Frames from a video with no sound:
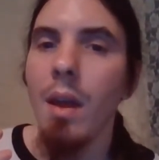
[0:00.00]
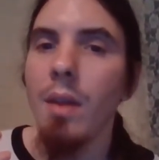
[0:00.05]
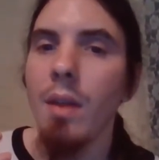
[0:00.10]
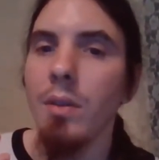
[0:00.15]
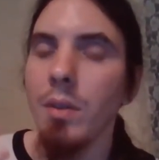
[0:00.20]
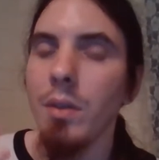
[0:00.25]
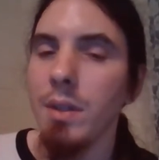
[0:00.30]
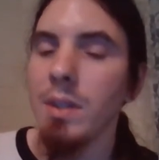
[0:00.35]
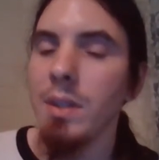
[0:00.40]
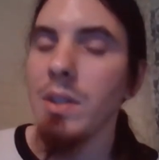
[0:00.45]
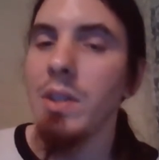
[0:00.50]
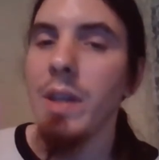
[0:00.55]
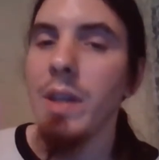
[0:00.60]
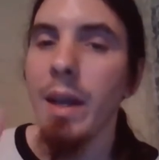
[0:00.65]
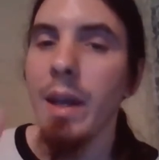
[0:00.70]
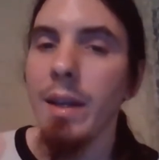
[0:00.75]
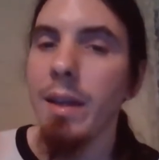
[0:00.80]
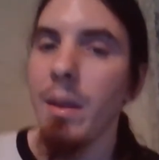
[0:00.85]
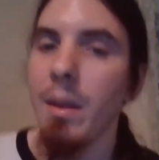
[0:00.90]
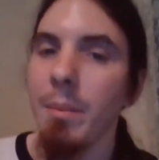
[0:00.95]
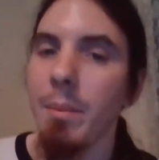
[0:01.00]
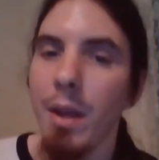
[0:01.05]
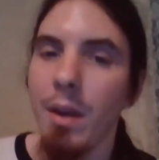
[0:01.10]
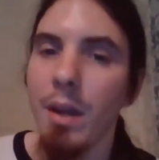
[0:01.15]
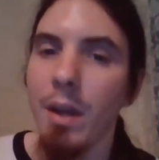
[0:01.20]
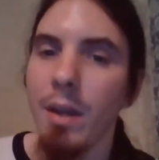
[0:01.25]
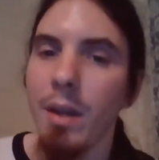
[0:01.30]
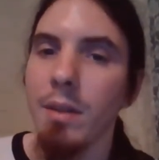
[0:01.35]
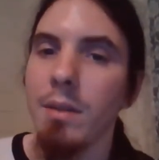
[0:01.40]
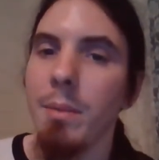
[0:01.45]
It looked exactly like
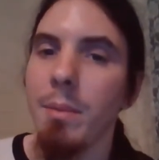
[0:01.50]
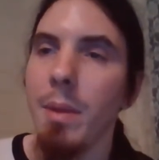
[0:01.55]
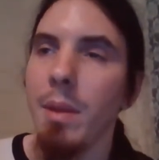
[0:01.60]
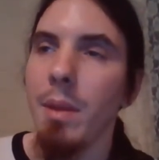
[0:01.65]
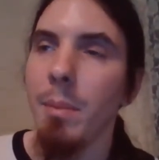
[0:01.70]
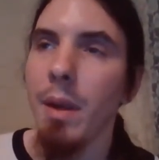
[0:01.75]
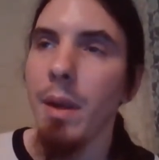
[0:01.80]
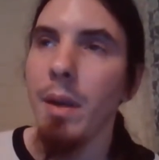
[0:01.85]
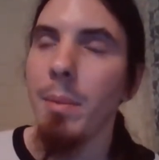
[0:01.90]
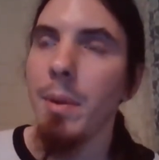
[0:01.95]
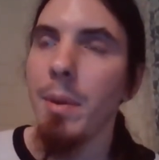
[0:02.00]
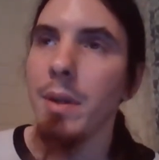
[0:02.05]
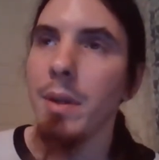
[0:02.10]
Mary, the Mother Mary